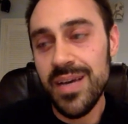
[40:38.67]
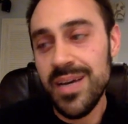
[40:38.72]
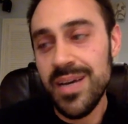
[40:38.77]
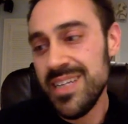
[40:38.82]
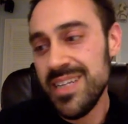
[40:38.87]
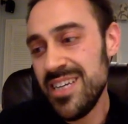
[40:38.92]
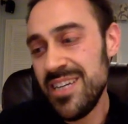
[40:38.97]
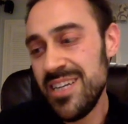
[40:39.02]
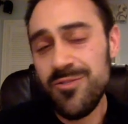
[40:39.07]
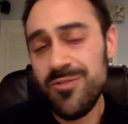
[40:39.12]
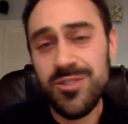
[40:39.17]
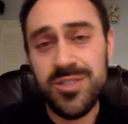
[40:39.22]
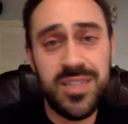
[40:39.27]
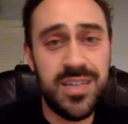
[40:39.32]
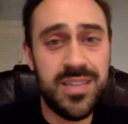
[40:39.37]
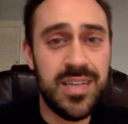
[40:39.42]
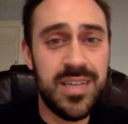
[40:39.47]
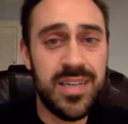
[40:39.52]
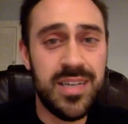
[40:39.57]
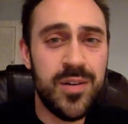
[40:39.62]
It's
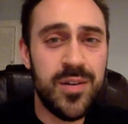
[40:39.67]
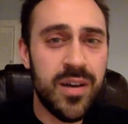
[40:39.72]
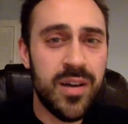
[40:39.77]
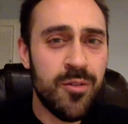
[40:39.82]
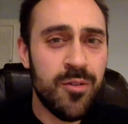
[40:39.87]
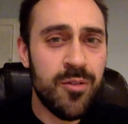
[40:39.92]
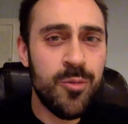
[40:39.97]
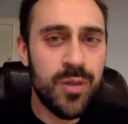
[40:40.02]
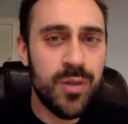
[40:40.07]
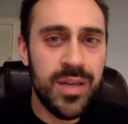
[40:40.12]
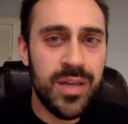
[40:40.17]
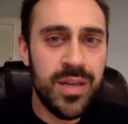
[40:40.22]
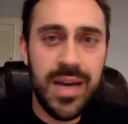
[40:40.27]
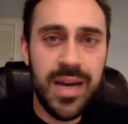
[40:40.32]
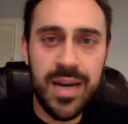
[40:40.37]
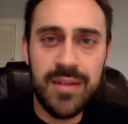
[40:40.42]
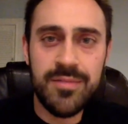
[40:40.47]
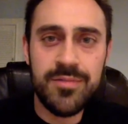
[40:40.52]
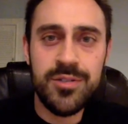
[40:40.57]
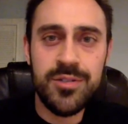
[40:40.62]
interesting that you never really
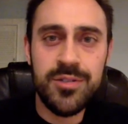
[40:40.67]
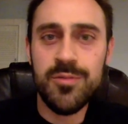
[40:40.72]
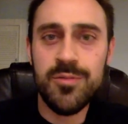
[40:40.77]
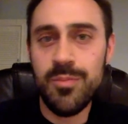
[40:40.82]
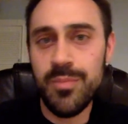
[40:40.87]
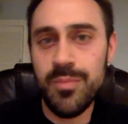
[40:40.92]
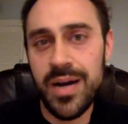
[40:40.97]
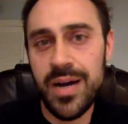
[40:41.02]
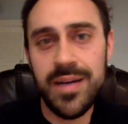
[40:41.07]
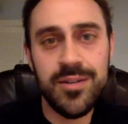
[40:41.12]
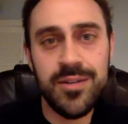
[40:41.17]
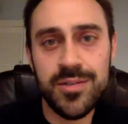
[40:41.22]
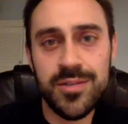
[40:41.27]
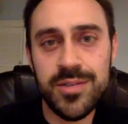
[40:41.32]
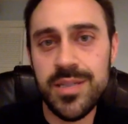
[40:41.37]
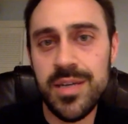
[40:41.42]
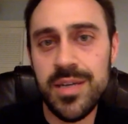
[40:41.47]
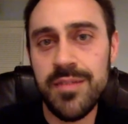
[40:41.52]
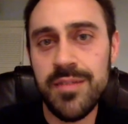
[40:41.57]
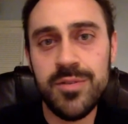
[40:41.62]
have to remind
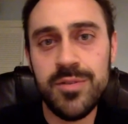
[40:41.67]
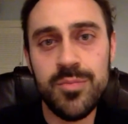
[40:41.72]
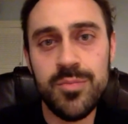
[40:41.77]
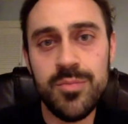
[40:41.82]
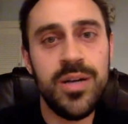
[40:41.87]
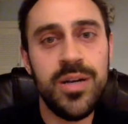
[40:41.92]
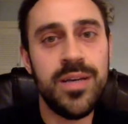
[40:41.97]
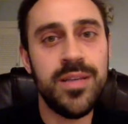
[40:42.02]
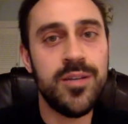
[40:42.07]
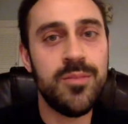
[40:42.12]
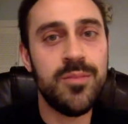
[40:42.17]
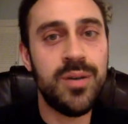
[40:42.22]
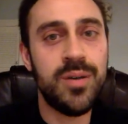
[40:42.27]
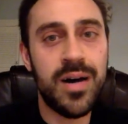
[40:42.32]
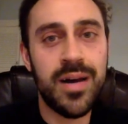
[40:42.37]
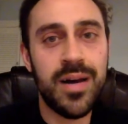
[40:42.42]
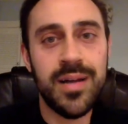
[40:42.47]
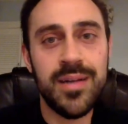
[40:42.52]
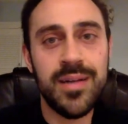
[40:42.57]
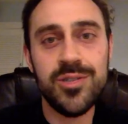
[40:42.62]
yourself to breathe. Your
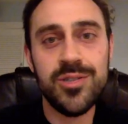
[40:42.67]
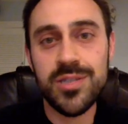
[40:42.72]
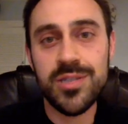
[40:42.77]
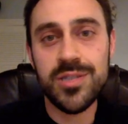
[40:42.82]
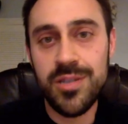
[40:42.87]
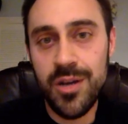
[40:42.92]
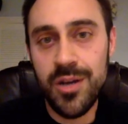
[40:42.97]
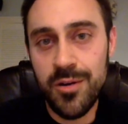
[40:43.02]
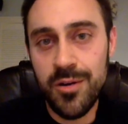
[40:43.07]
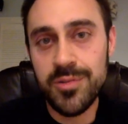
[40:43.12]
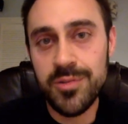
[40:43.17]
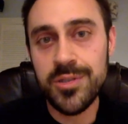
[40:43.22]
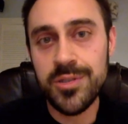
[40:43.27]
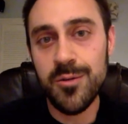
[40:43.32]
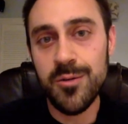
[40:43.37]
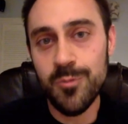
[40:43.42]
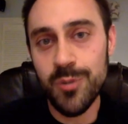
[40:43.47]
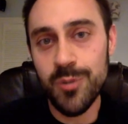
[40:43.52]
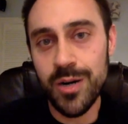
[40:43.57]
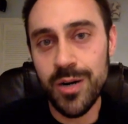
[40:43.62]
body just
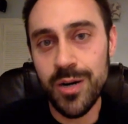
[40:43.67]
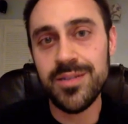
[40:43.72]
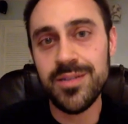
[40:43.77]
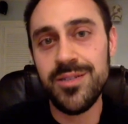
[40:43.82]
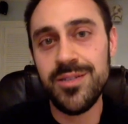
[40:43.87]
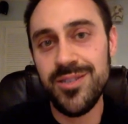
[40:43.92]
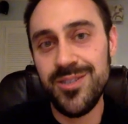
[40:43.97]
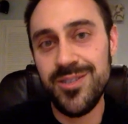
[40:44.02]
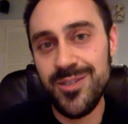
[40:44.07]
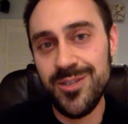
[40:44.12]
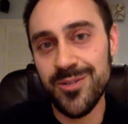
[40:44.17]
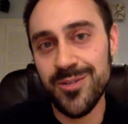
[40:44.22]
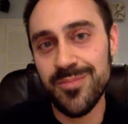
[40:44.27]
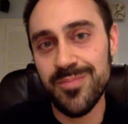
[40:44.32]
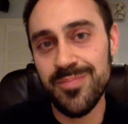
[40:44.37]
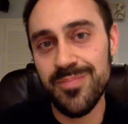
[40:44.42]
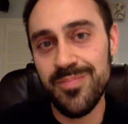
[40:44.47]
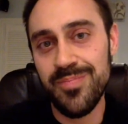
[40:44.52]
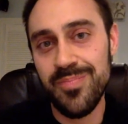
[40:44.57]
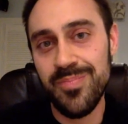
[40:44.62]
knows what to do.
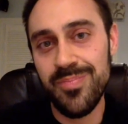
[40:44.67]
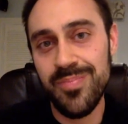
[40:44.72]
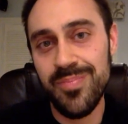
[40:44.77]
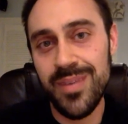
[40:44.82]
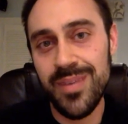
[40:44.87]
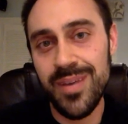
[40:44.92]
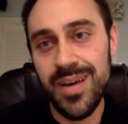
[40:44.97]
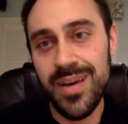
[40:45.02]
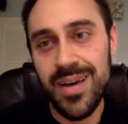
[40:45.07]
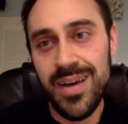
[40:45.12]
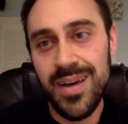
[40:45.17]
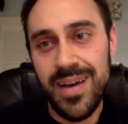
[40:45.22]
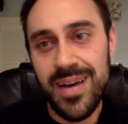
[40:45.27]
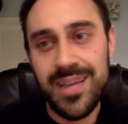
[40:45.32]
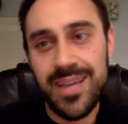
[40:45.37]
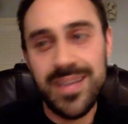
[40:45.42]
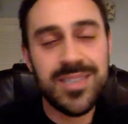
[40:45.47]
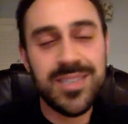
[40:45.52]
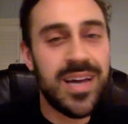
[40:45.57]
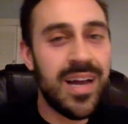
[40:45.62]

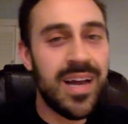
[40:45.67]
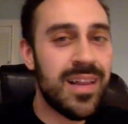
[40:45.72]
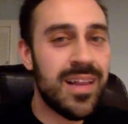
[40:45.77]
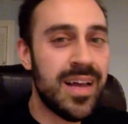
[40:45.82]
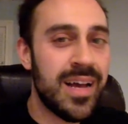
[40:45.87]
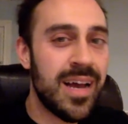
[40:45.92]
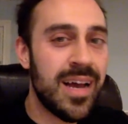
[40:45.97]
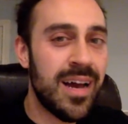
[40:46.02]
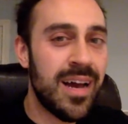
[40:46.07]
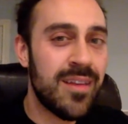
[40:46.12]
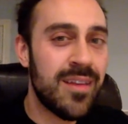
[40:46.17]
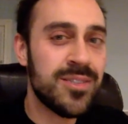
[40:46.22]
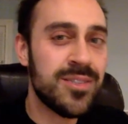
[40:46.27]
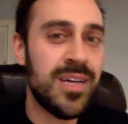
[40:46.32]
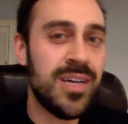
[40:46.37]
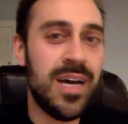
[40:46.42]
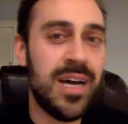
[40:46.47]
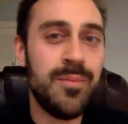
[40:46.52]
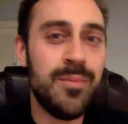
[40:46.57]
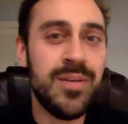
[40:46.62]
And it's kind of like how this
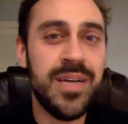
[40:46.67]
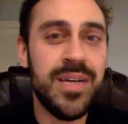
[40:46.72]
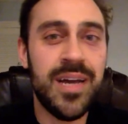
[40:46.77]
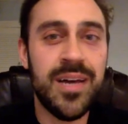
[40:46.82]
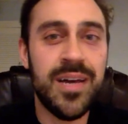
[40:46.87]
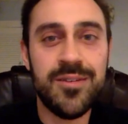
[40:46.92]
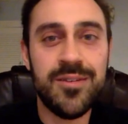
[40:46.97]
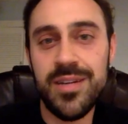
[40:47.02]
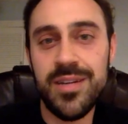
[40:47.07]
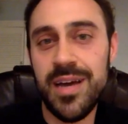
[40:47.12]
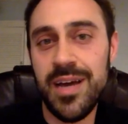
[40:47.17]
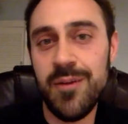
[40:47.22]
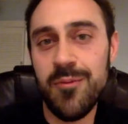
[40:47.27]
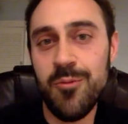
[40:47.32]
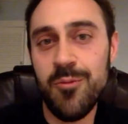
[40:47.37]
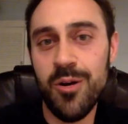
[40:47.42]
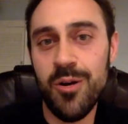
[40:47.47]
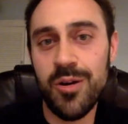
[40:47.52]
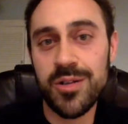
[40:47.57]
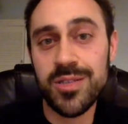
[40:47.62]
time together tonight
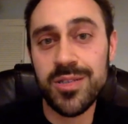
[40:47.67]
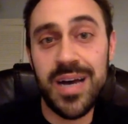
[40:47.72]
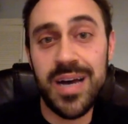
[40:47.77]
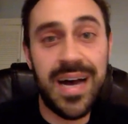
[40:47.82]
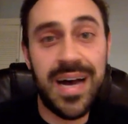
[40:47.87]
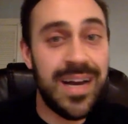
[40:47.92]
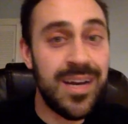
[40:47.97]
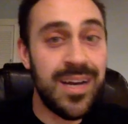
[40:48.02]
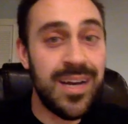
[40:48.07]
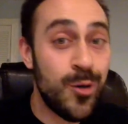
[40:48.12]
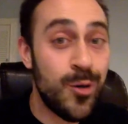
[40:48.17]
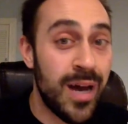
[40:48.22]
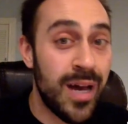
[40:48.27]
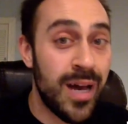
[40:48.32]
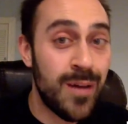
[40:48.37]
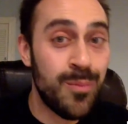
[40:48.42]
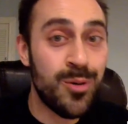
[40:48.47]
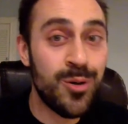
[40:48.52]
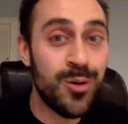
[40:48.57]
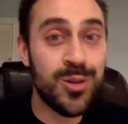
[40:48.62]
works. I know how
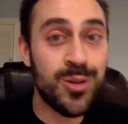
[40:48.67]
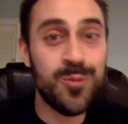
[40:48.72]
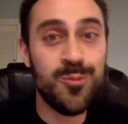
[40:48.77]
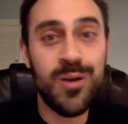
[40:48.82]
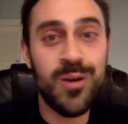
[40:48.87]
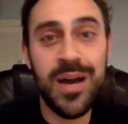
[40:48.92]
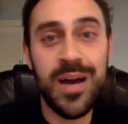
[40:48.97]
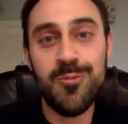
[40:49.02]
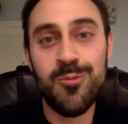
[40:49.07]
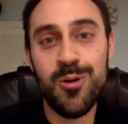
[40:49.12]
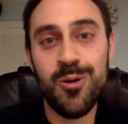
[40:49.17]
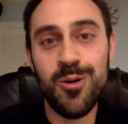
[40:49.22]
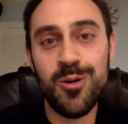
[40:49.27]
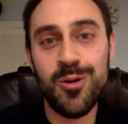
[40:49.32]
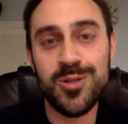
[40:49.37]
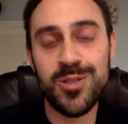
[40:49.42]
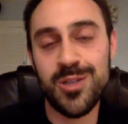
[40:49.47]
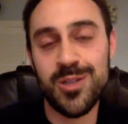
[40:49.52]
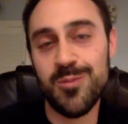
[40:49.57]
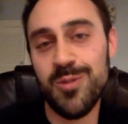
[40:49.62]
to put the right
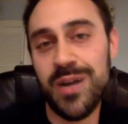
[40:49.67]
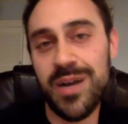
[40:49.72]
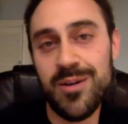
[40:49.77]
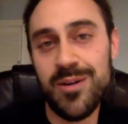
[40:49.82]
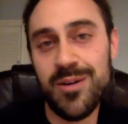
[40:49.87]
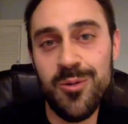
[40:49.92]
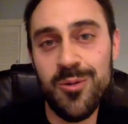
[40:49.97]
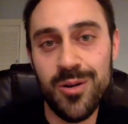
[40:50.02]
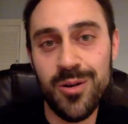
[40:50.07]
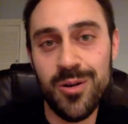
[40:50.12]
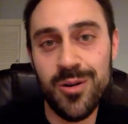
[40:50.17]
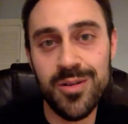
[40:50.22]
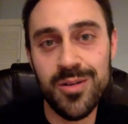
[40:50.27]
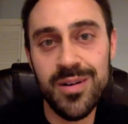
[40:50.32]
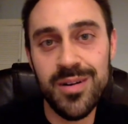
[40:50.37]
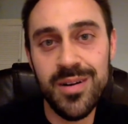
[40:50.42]
words in the right order.